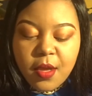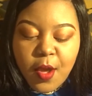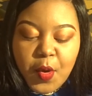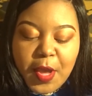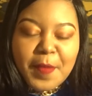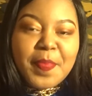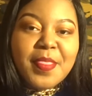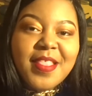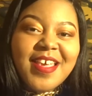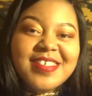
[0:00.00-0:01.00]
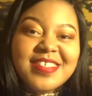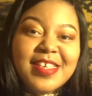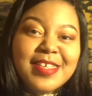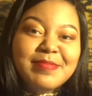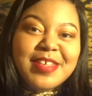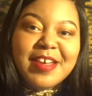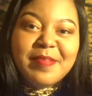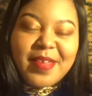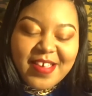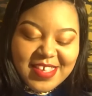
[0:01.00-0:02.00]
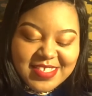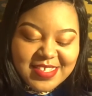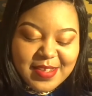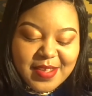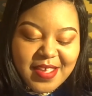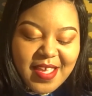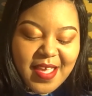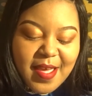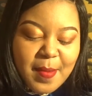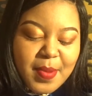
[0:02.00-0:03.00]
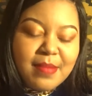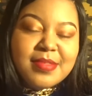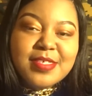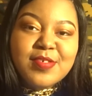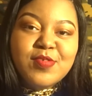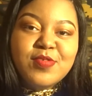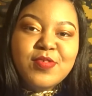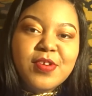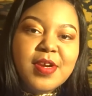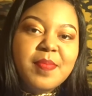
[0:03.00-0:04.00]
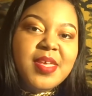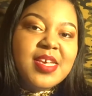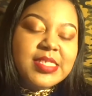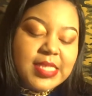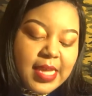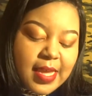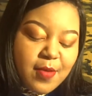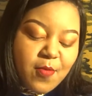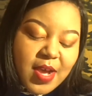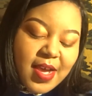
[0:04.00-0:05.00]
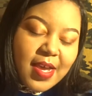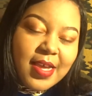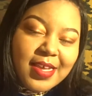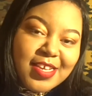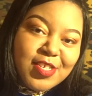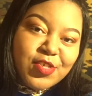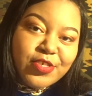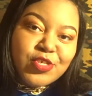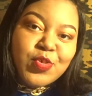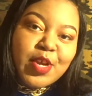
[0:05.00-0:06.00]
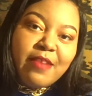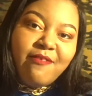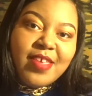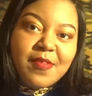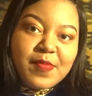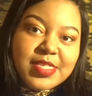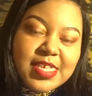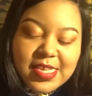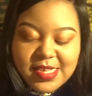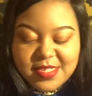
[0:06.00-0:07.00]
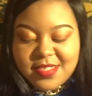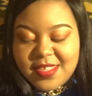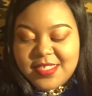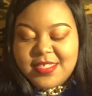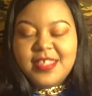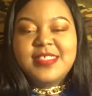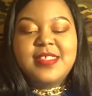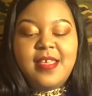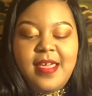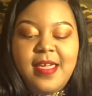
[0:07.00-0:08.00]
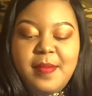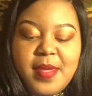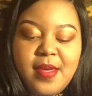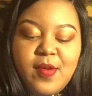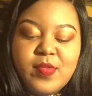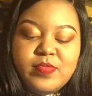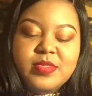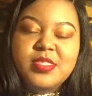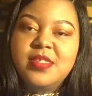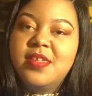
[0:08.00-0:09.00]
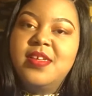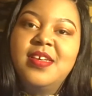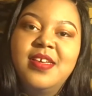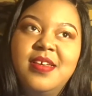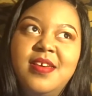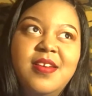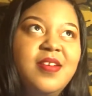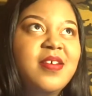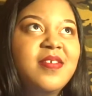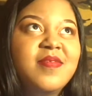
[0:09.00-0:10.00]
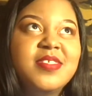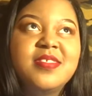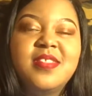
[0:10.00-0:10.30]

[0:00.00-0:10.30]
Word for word: Okay, last thing I'm talking about is the Public School New York PSNY Jordan 15s that just came out was